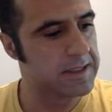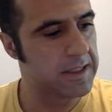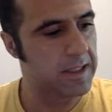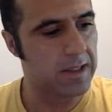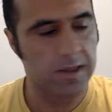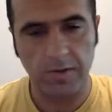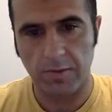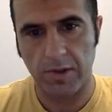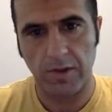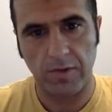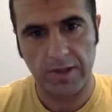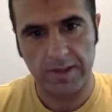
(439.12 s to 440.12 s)
uh, we're
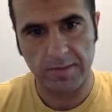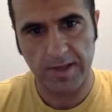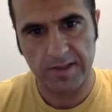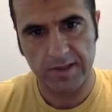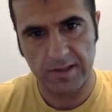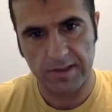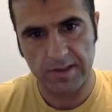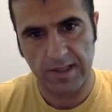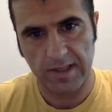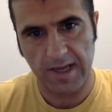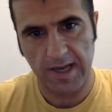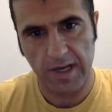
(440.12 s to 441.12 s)
going to basically say
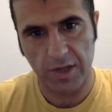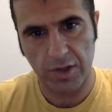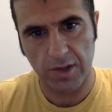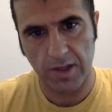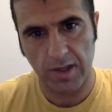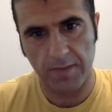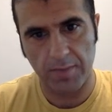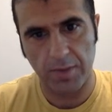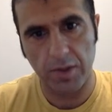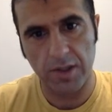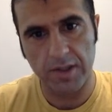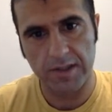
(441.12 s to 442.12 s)
cache dot
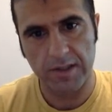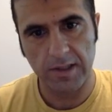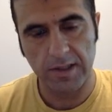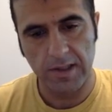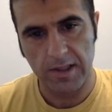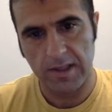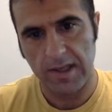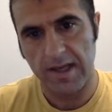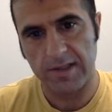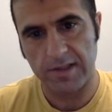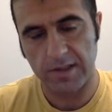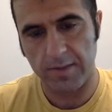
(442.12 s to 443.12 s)
put, and
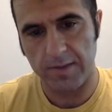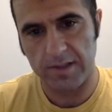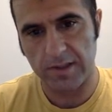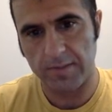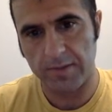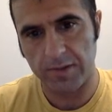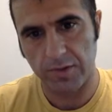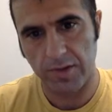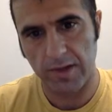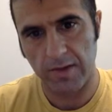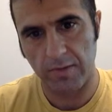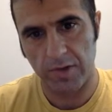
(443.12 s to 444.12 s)
it's going to be some
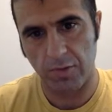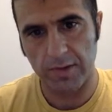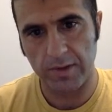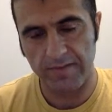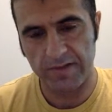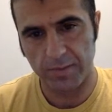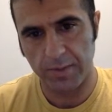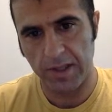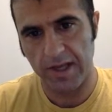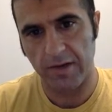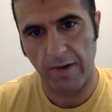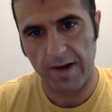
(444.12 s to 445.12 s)
string, which will leave us
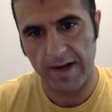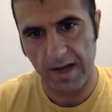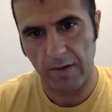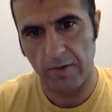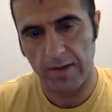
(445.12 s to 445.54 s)
blank right now.